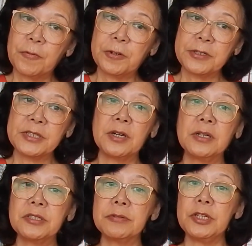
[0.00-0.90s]
force
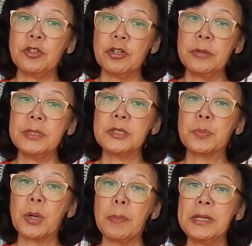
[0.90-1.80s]
also determines
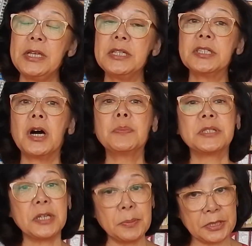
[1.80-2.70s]
properties of
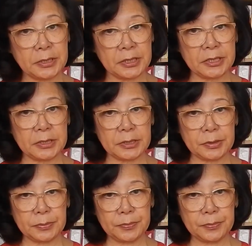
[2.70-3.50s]
substances.